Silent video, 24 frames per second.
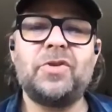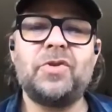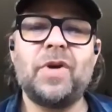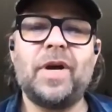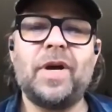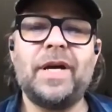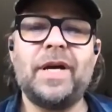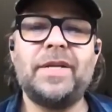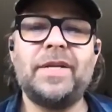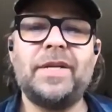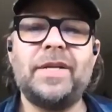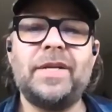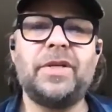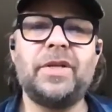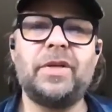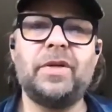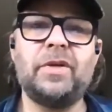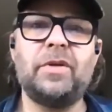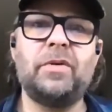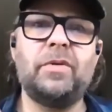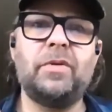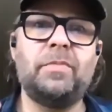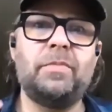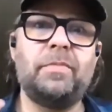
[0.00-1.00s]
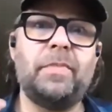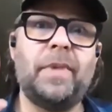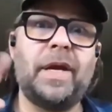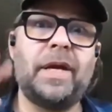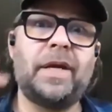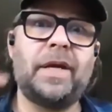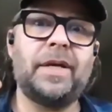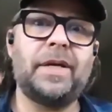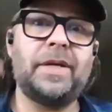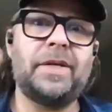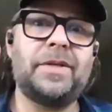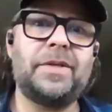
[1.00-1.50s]
tried to
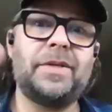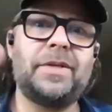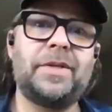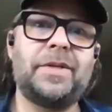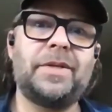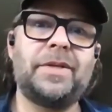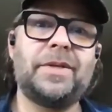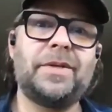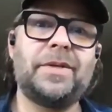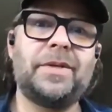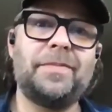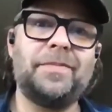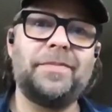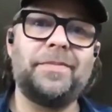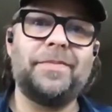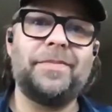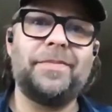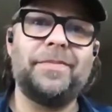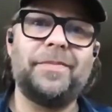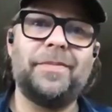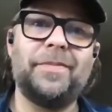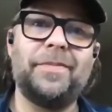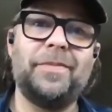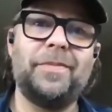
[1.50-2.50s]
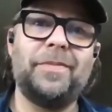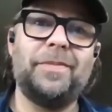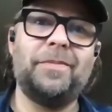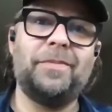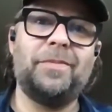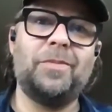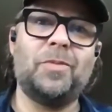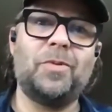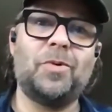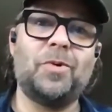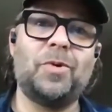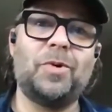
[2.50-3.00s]
make it
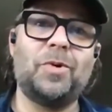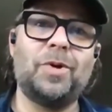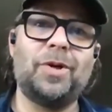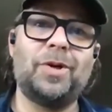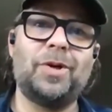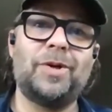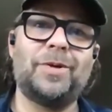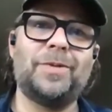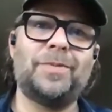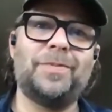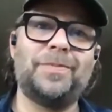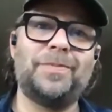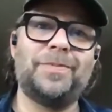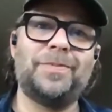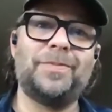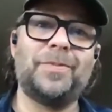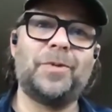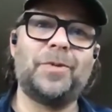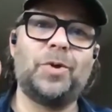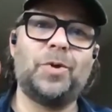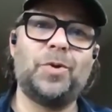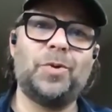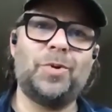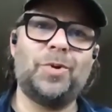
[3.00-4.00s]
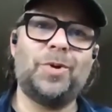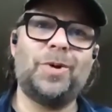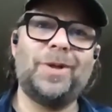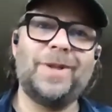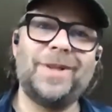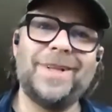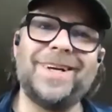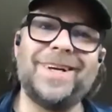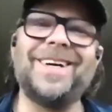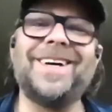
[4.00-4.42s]
more cool